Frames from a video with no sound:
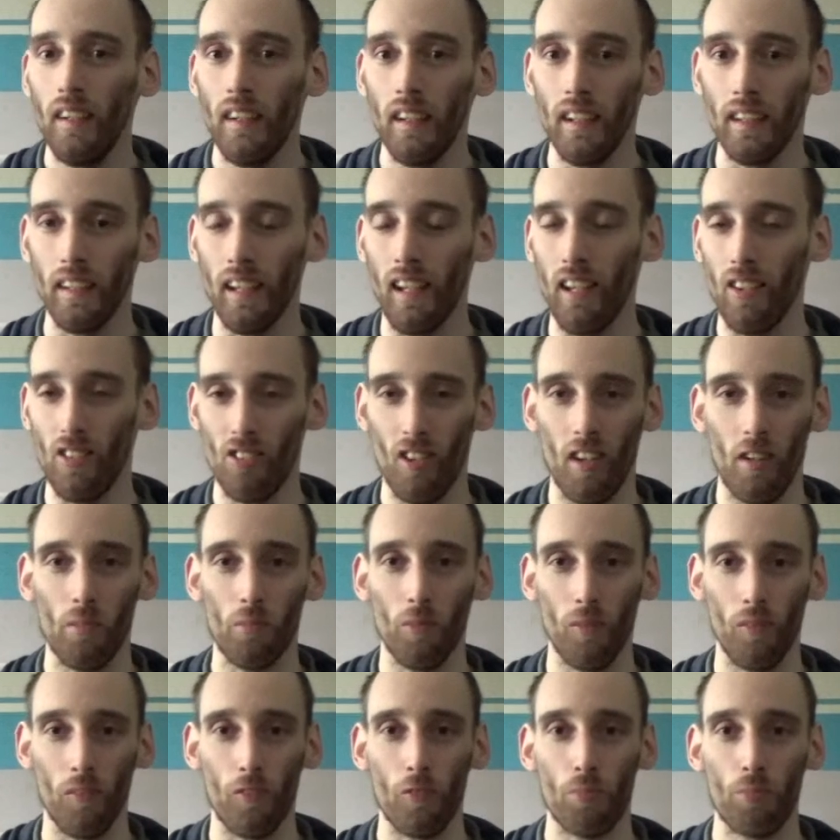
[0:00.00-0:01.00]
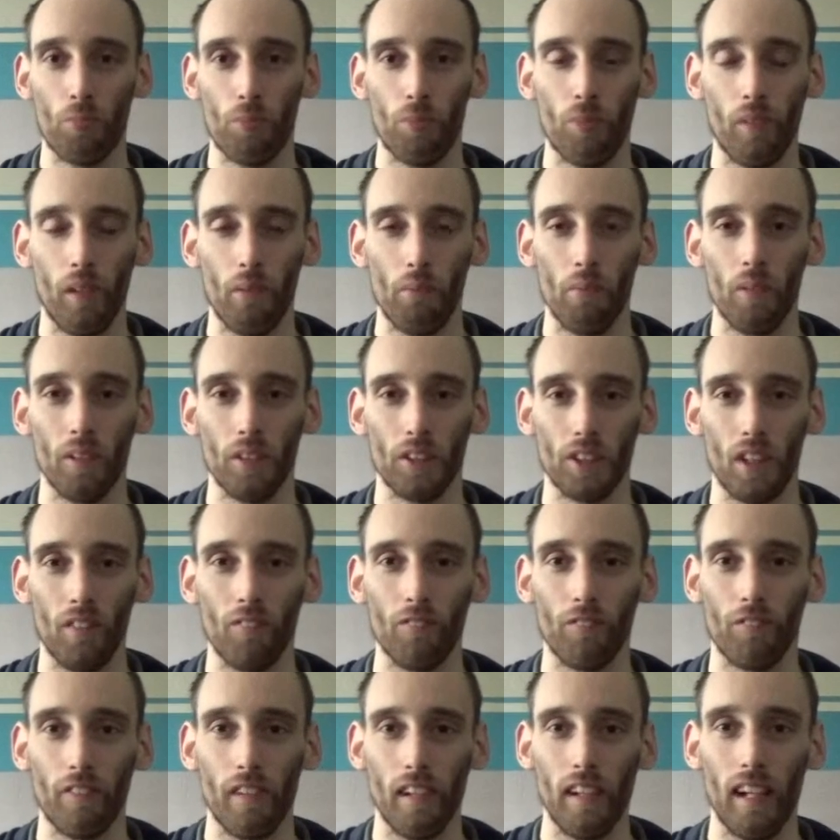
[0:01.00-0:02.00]
And Lady Tombo's pretty much
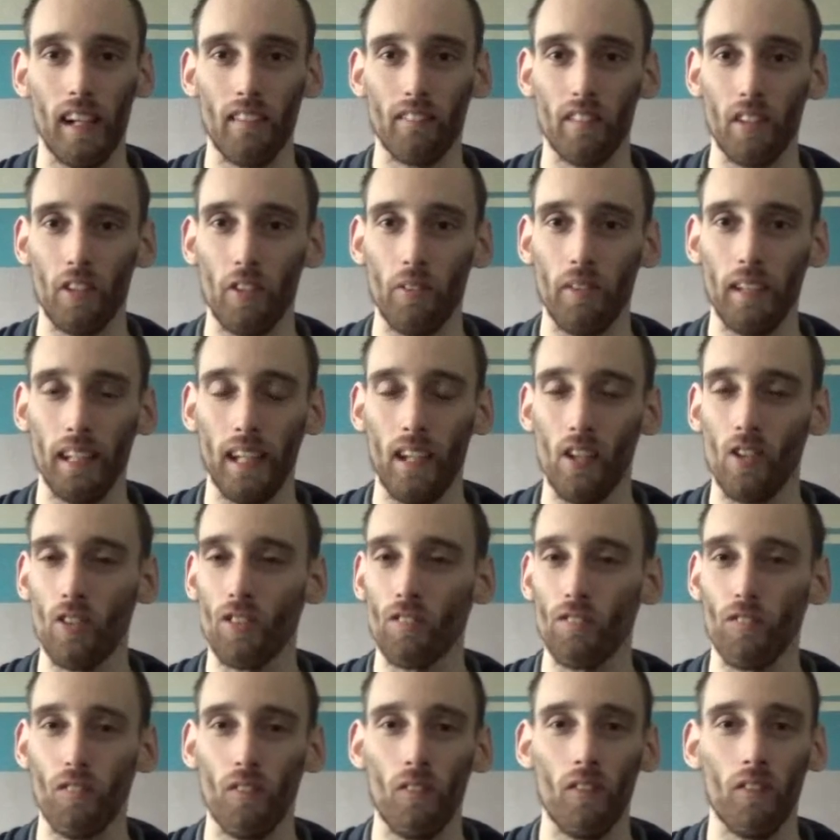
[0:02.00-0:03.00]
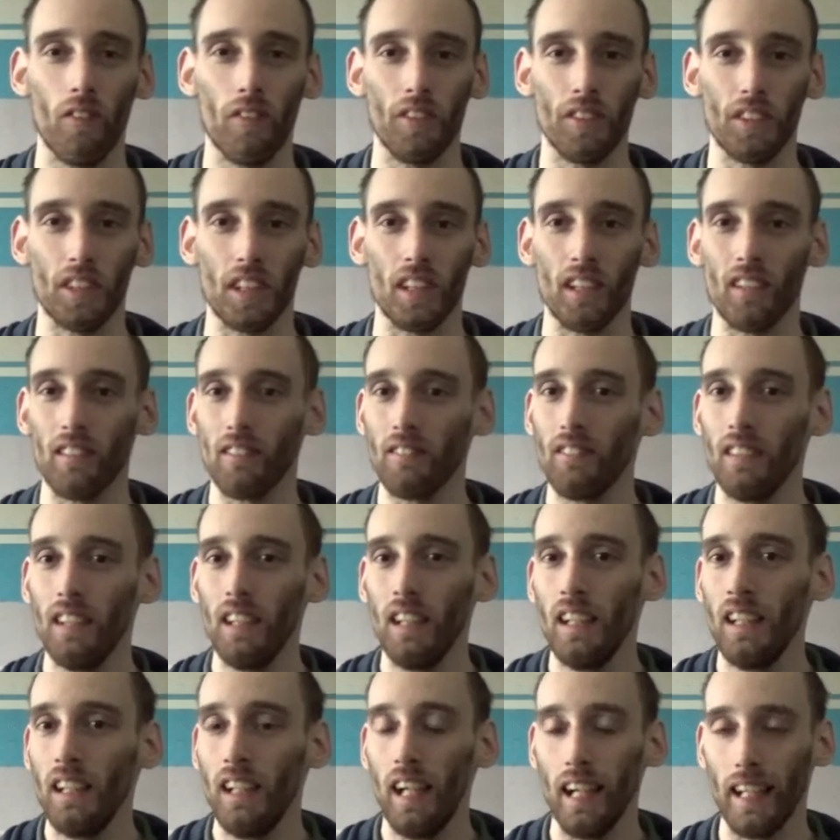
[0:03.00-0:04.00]
up for it after doing Gears of War, so
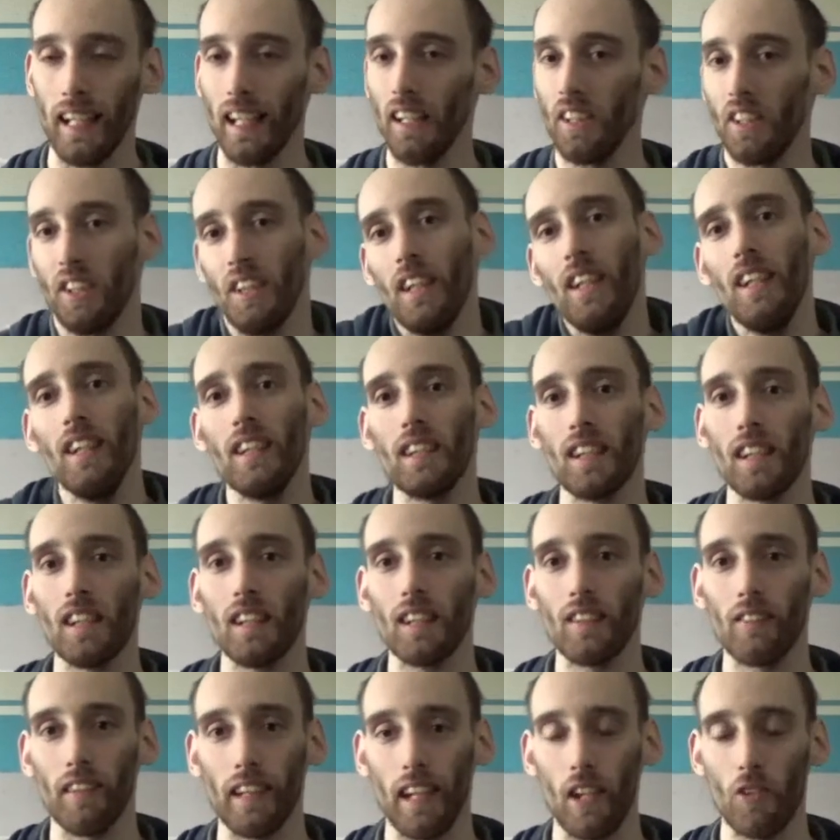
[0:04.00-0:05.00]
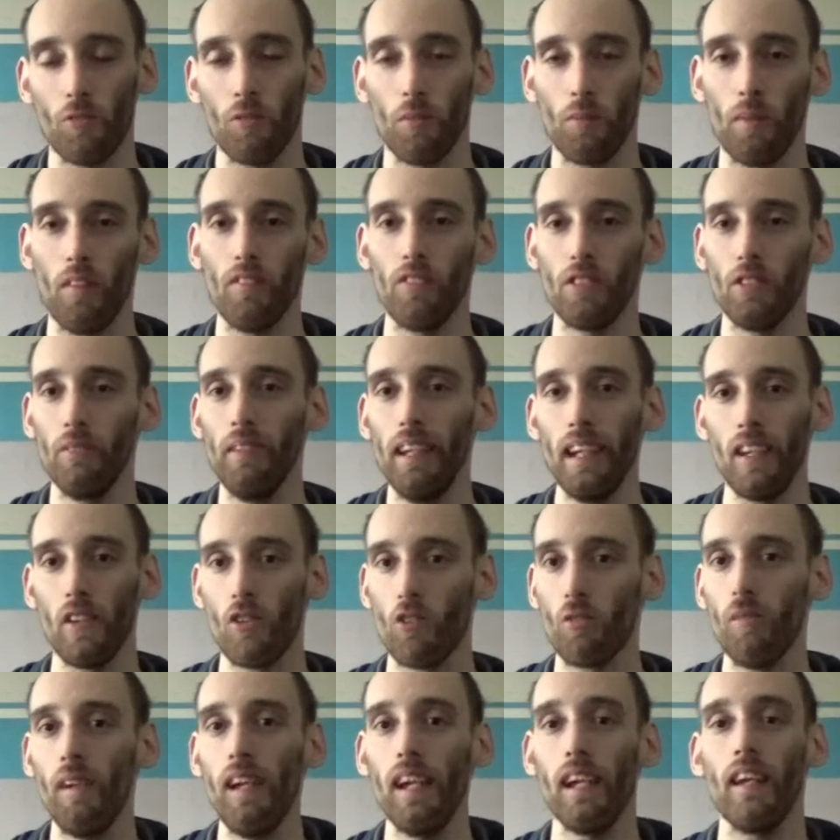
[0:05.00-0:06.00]
I guess she is. So I guess we're both doing it. Sweet.